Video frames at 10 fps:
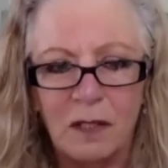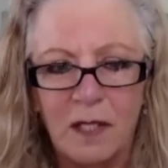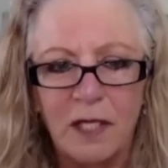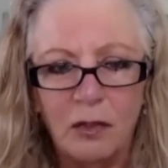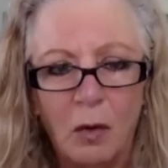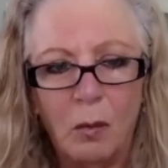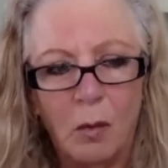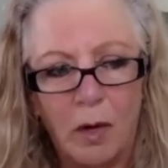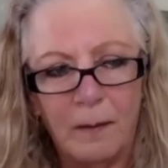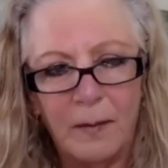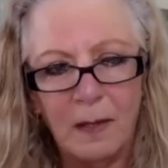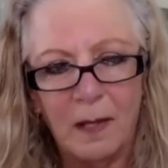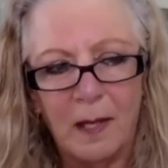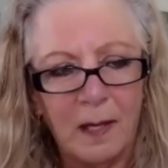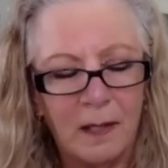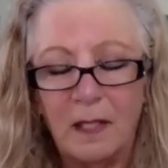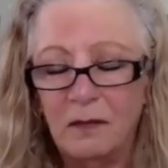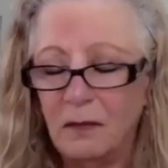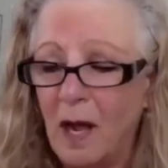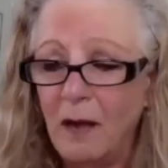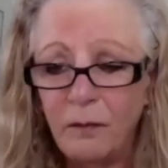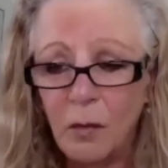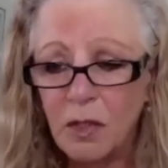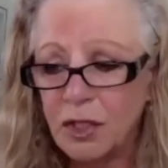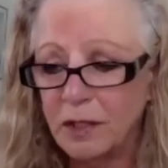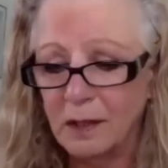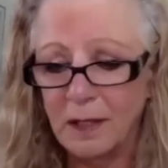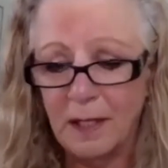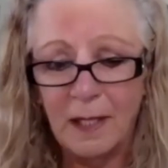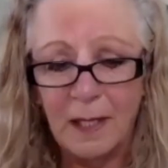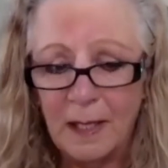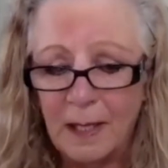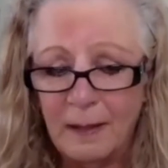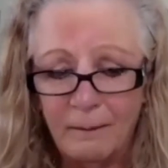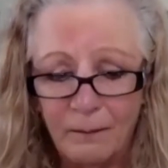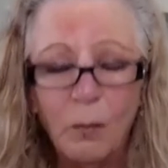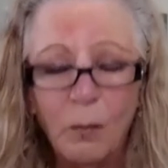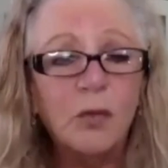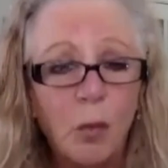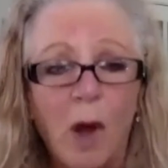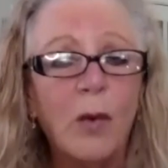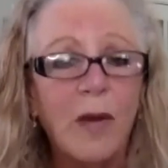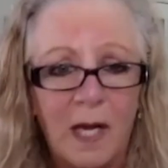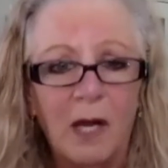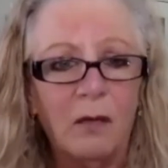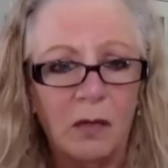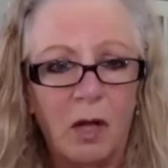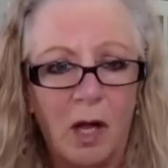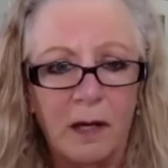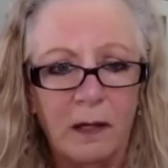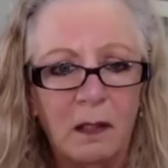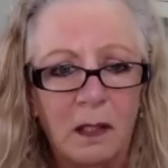They don't want to be like, and that's unfortunately, it's what we hear a lot.